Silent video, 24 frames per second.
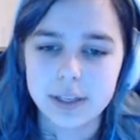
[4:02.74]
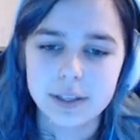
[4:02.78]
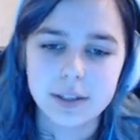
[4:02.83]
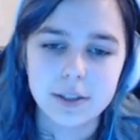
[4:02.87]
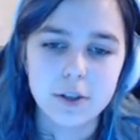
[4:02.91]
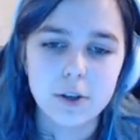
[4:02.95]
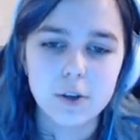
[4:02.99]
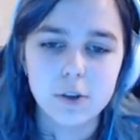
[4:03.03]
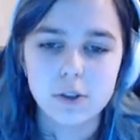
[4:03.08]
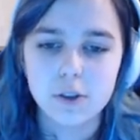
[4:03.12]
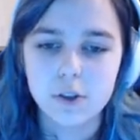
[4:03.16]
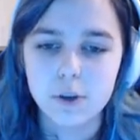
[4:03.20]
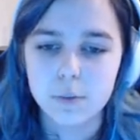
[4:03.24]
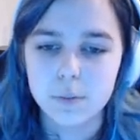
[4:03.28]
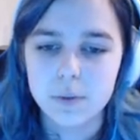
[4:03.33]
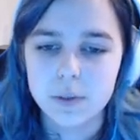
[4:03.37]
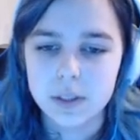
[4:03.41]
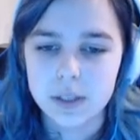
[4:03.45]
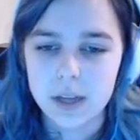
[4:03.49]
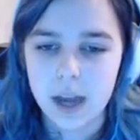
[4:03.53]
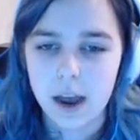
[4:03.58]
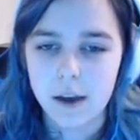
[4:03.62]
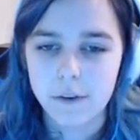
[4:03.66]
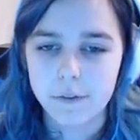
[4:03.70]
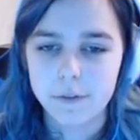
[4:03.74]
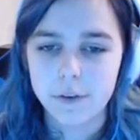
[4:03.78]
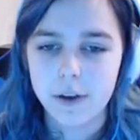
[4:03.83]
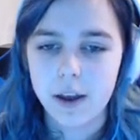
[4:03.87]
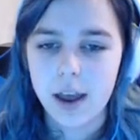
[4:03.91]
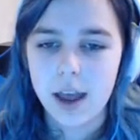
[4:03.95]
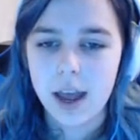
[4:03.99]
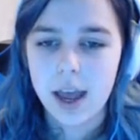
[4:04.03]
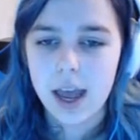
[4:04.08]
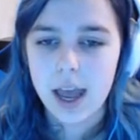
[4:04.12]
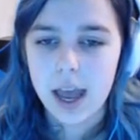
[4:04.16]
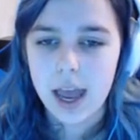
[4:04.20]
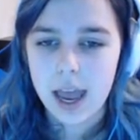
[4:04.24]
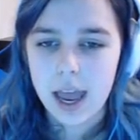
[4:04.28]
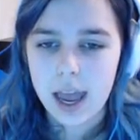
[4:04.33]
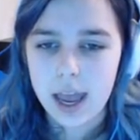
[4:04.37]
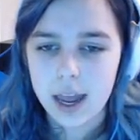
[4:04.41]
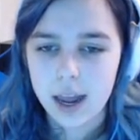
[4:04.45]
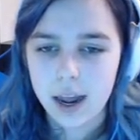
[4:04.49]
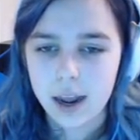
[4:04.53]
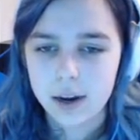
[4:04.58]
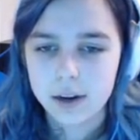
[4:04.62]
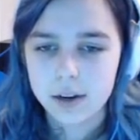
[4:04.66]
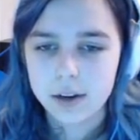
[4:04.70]
YouTube stuff.
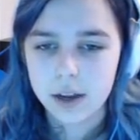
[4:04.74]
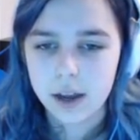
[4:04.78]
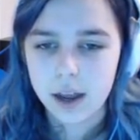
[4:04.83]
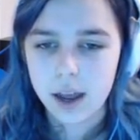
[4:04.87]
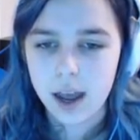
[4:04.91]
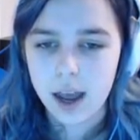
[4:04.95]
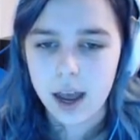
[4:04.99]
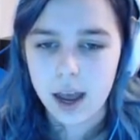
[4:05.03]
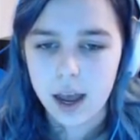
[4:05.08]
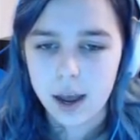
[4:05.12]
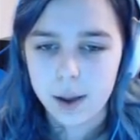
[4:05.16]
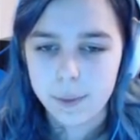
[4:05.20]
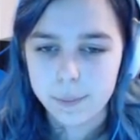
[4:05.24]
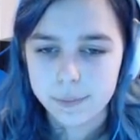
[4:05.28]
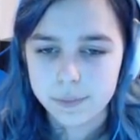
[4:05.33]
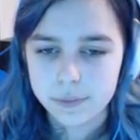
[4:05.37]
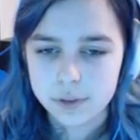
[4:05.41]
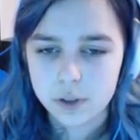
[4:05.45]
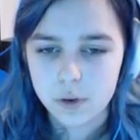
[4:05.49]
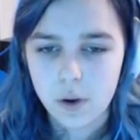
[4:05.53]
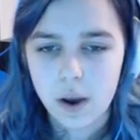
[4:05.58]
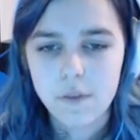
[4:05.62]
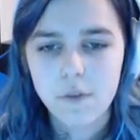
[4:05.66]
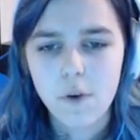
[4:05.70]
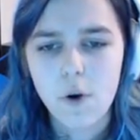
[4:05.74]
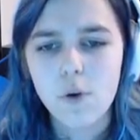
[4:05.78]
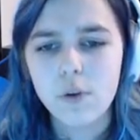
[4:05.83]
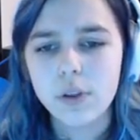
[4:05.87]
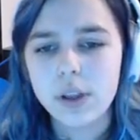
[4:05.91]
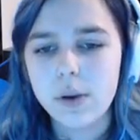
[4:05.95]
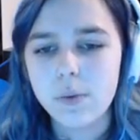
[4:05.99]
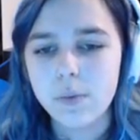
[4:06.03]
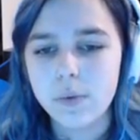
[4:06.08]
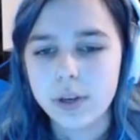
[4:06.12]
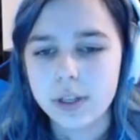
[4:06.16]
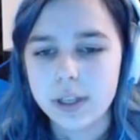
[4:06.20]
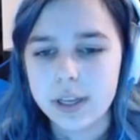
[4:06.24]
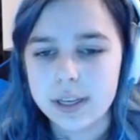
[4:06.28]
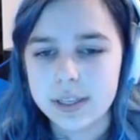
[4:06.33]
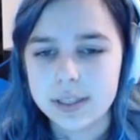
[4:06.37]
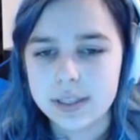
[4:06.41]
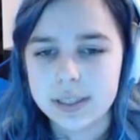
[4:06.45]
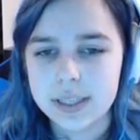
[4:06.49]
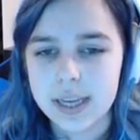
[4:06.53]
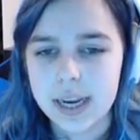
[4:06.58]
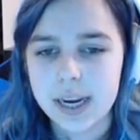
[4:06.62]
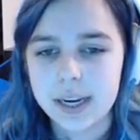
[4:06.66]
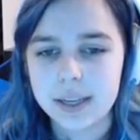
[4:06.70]
And um, so I've only really
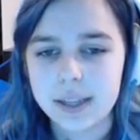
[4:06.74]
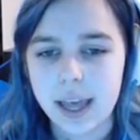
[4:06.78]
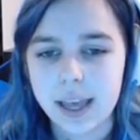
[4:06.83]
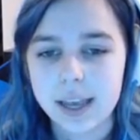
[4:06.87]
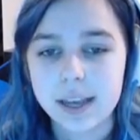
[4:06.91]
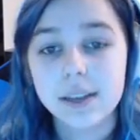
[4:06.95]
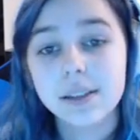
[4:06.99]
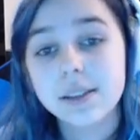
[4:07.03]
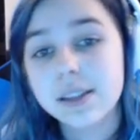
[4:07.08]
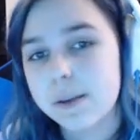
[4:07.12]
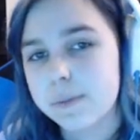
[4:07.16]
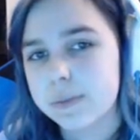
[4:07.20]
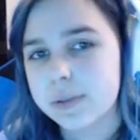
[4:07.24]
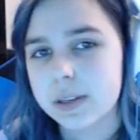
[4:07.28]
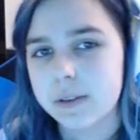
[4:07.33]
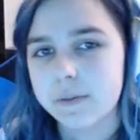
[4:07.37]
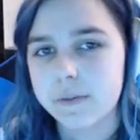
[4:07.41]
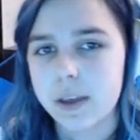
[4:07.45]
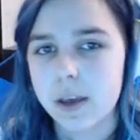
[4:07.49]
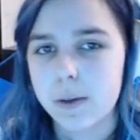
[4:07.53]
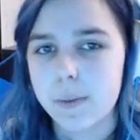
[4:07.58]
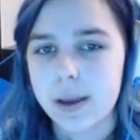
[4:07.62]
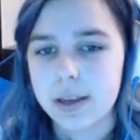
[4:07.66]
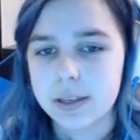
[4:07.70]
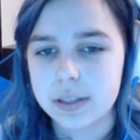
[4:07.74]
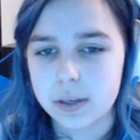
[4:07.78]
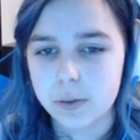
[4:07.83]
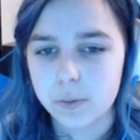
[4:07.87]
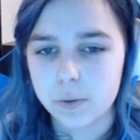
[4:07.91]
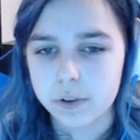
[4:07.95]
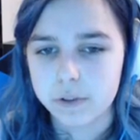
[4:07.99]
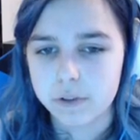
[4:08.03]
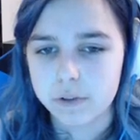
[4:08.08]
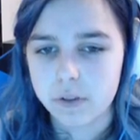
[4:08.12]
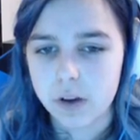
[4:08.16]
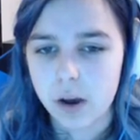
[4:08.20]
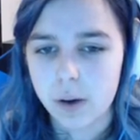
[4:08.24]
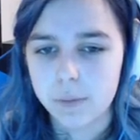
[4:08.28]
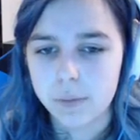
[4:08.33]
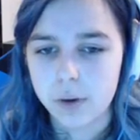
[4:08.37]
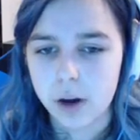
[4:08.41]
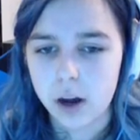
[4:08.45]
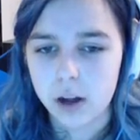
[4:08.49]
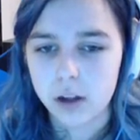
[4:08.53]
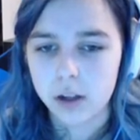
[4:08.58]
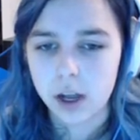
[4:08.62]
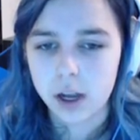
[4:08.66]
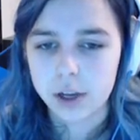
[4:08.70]
seen like clips of The Amazing World of
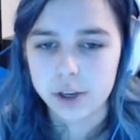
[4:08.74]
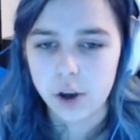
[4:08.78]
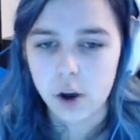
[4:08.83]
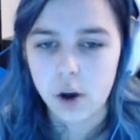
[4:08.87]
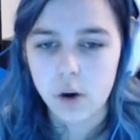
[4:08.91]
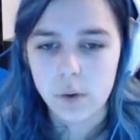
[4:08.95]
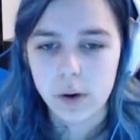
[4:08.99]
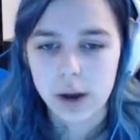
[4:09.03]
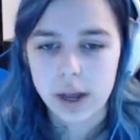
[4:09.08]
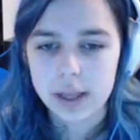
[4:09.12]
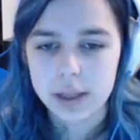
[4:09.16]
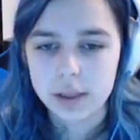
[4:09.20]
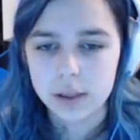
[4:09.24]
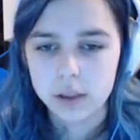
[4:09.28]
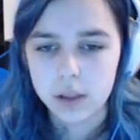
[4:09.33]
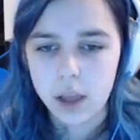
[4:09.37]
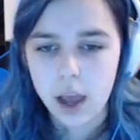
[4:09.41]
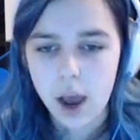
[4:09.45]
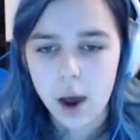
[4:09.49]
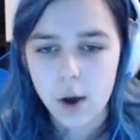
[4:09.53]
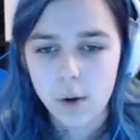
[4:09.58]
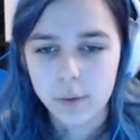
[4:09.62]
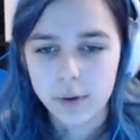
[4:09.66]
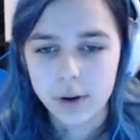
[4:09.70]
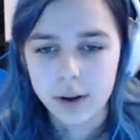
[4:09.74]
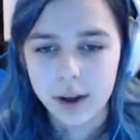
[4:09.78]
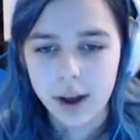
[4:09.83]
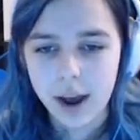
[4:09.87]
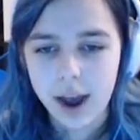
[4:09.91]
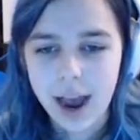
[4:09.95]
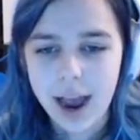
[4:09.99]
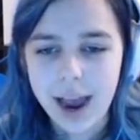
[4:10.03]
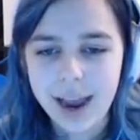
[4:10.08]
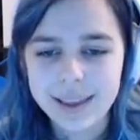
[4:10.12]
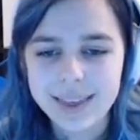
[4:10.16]
Gumball on. Oh, hello. Hi.